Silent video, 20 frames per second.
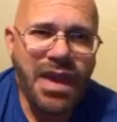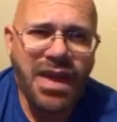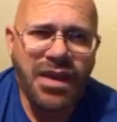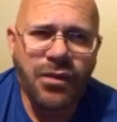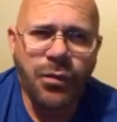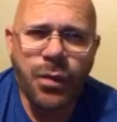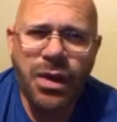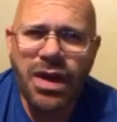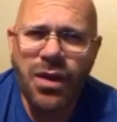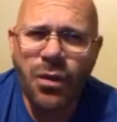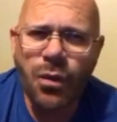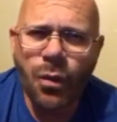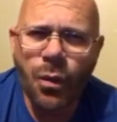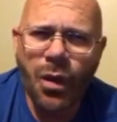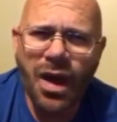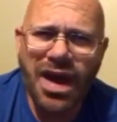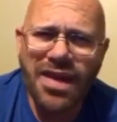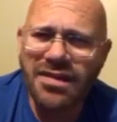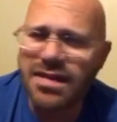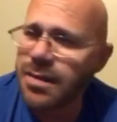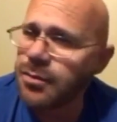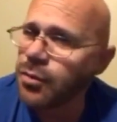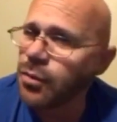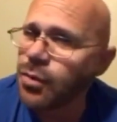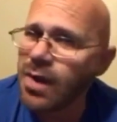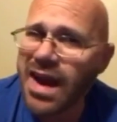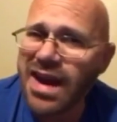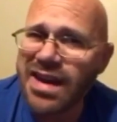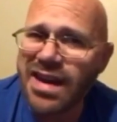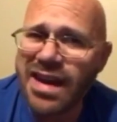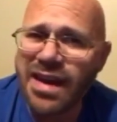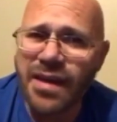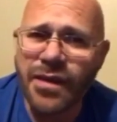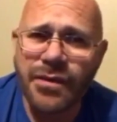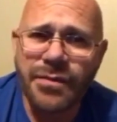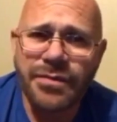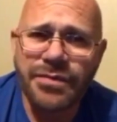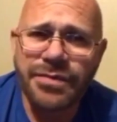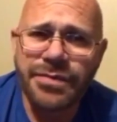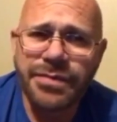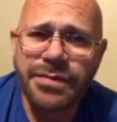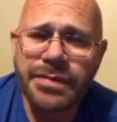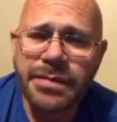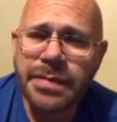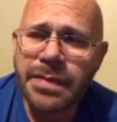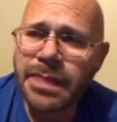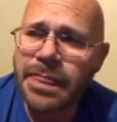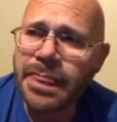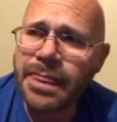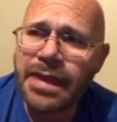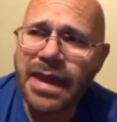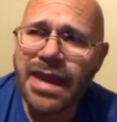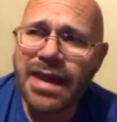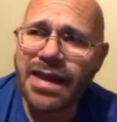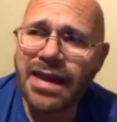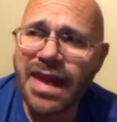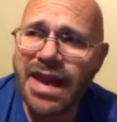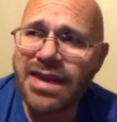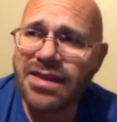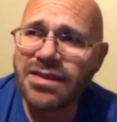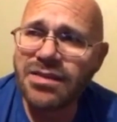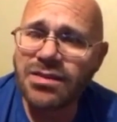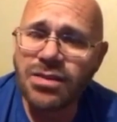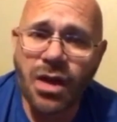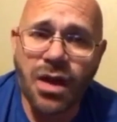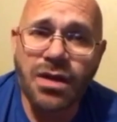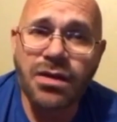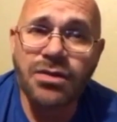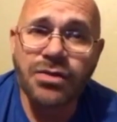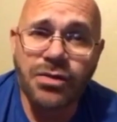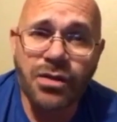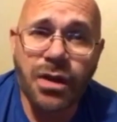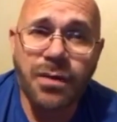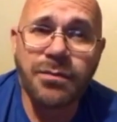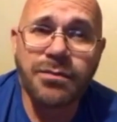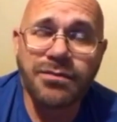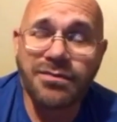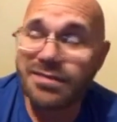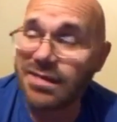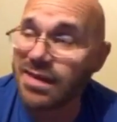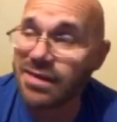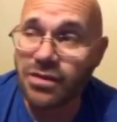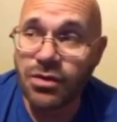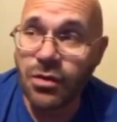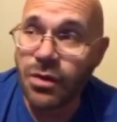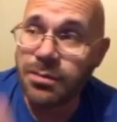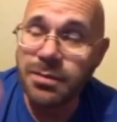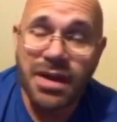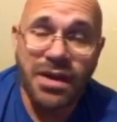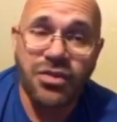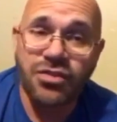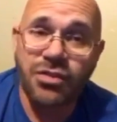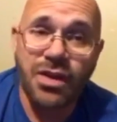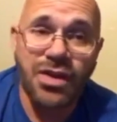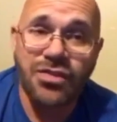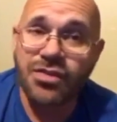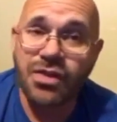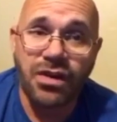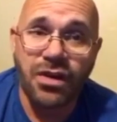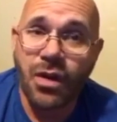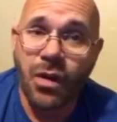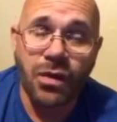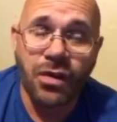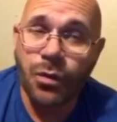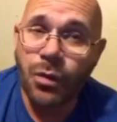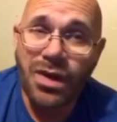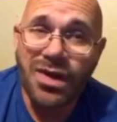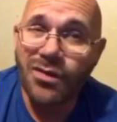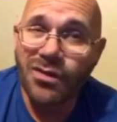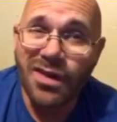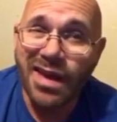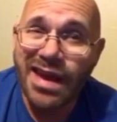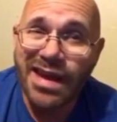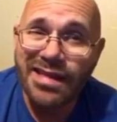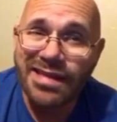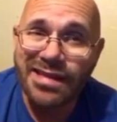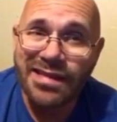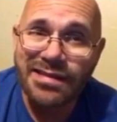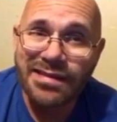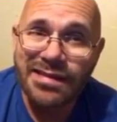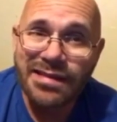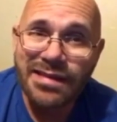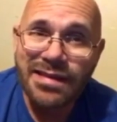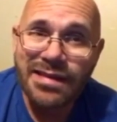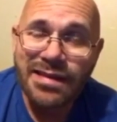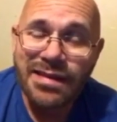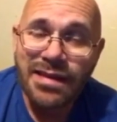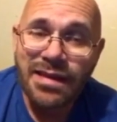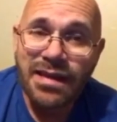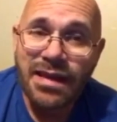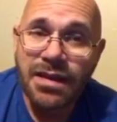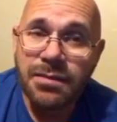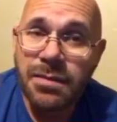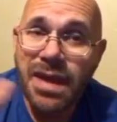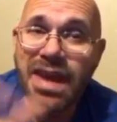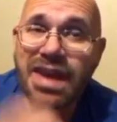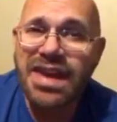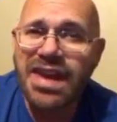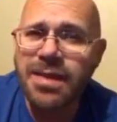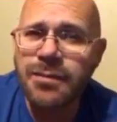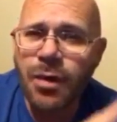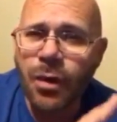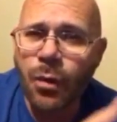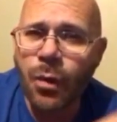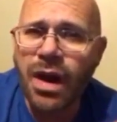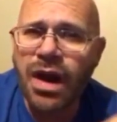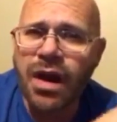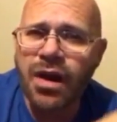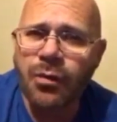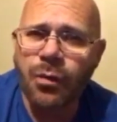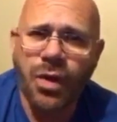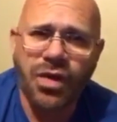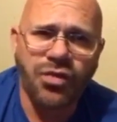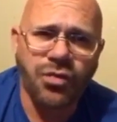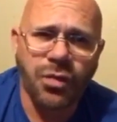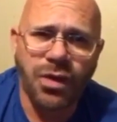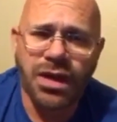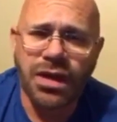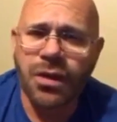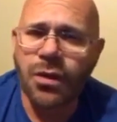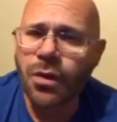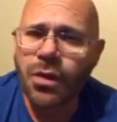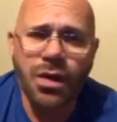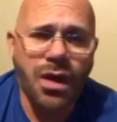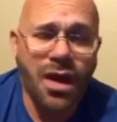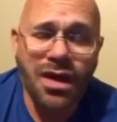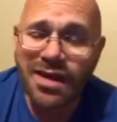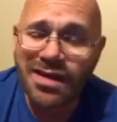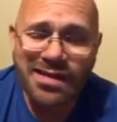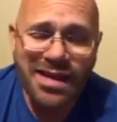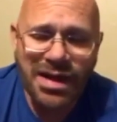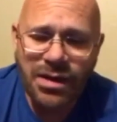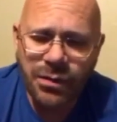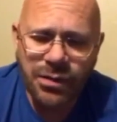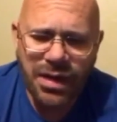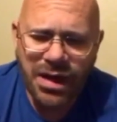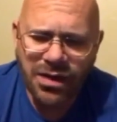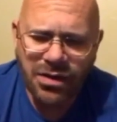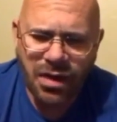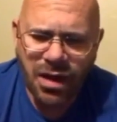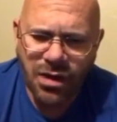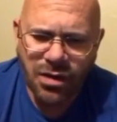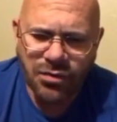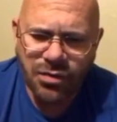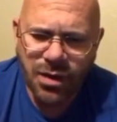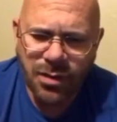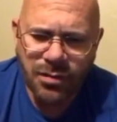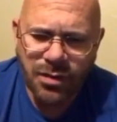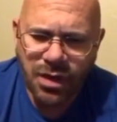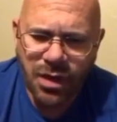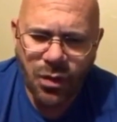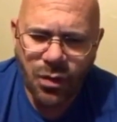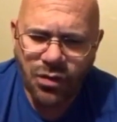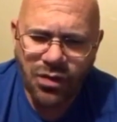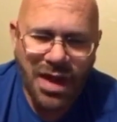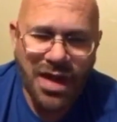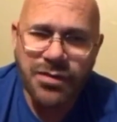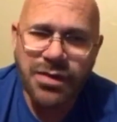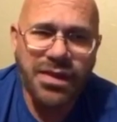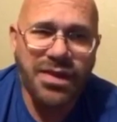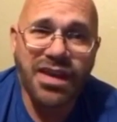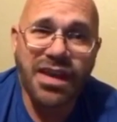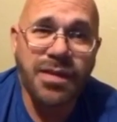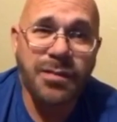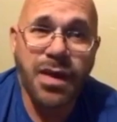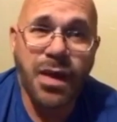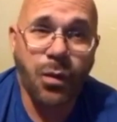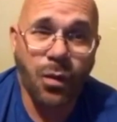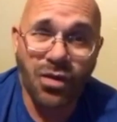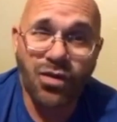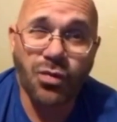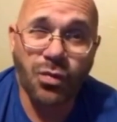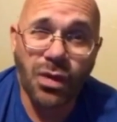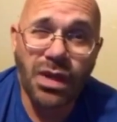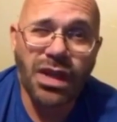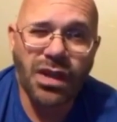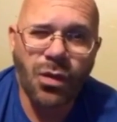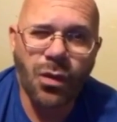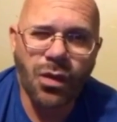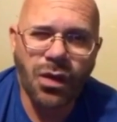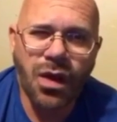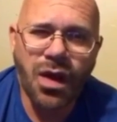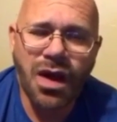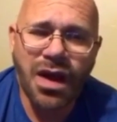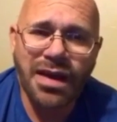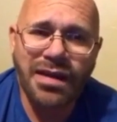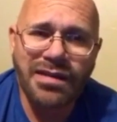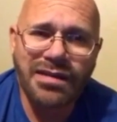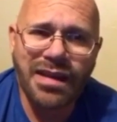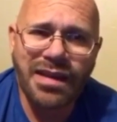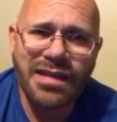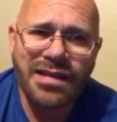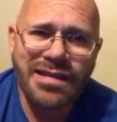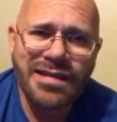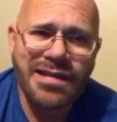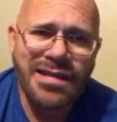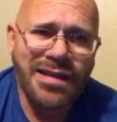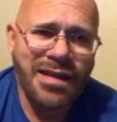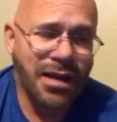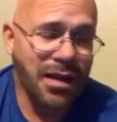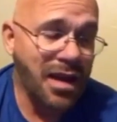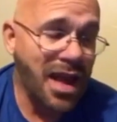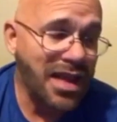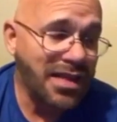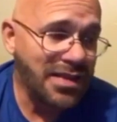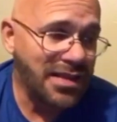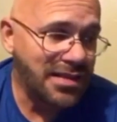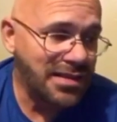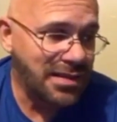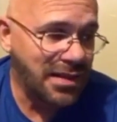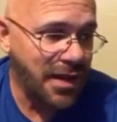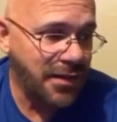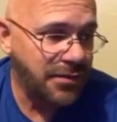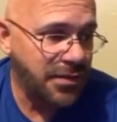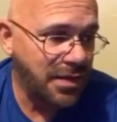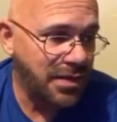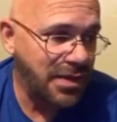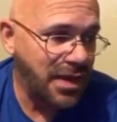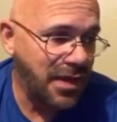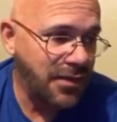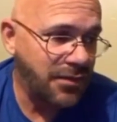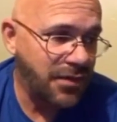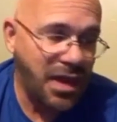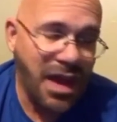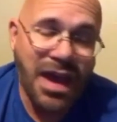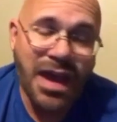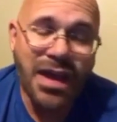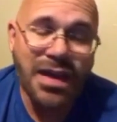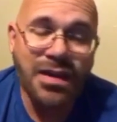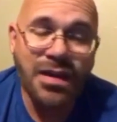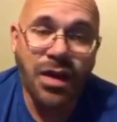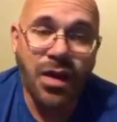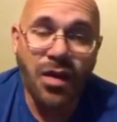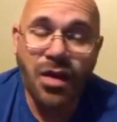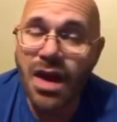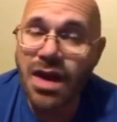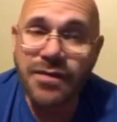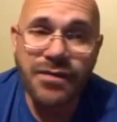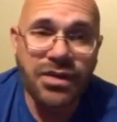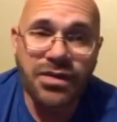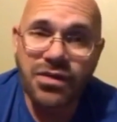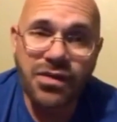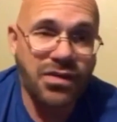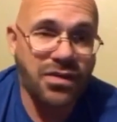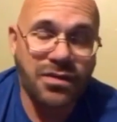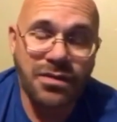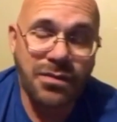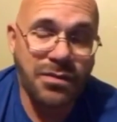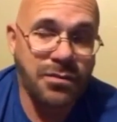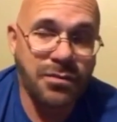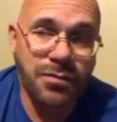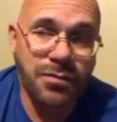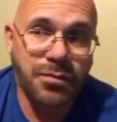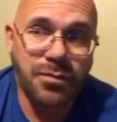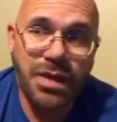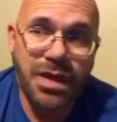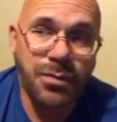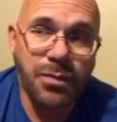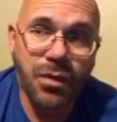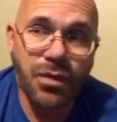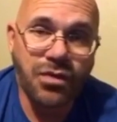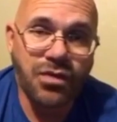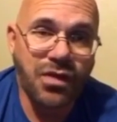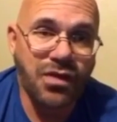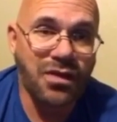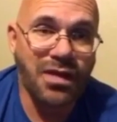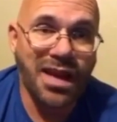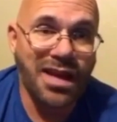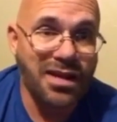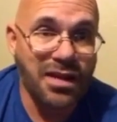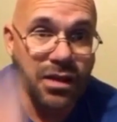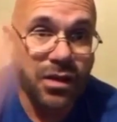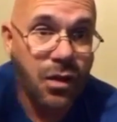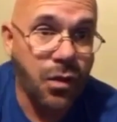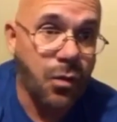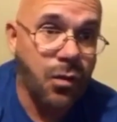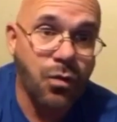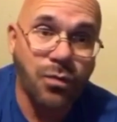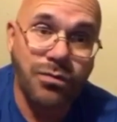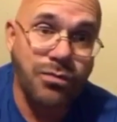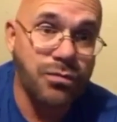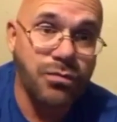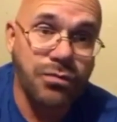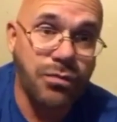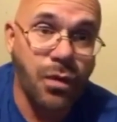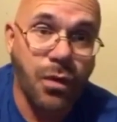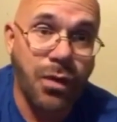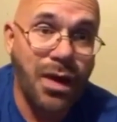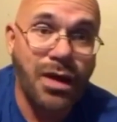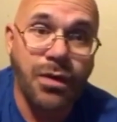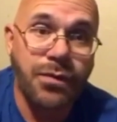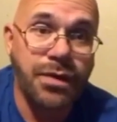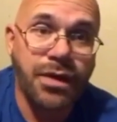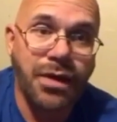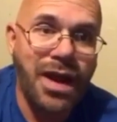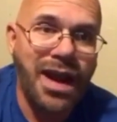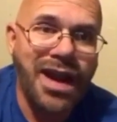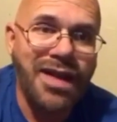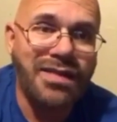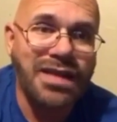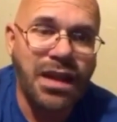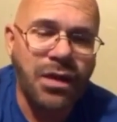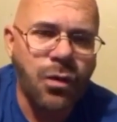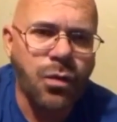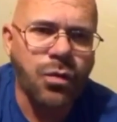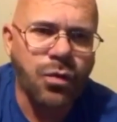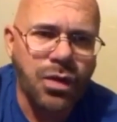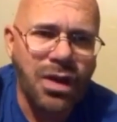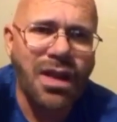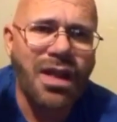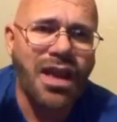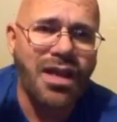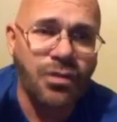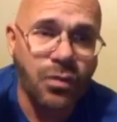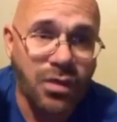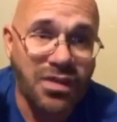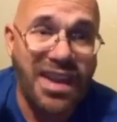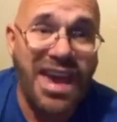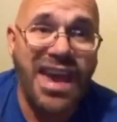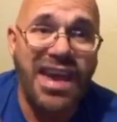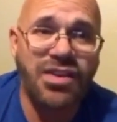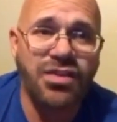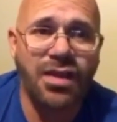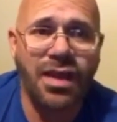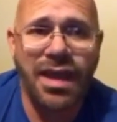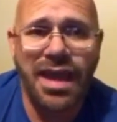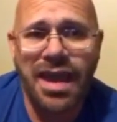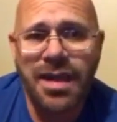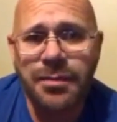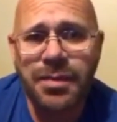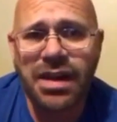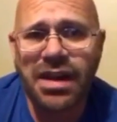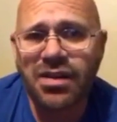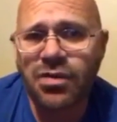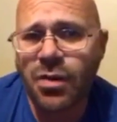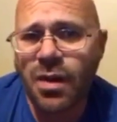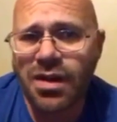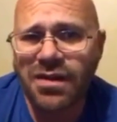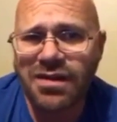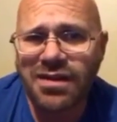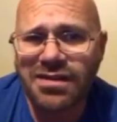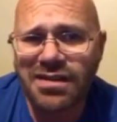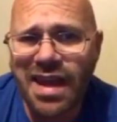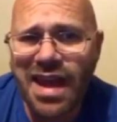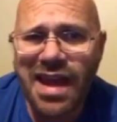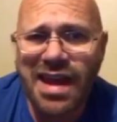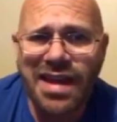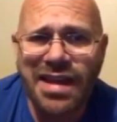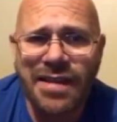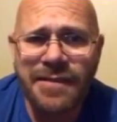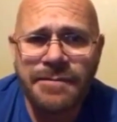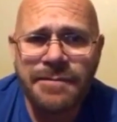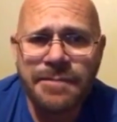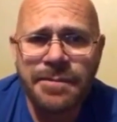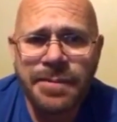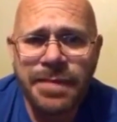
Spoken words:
And if we don't wise up right now and let Donald Trump, this new administration, know that we don't like this, and make him aware of what's really going on, because I don't think Donald Trump knows everything about what's really going on. See, a lot of this stuff that they've done, a lot of it's just people just letting it go right over their head. They don't realize what's actually happening to our society.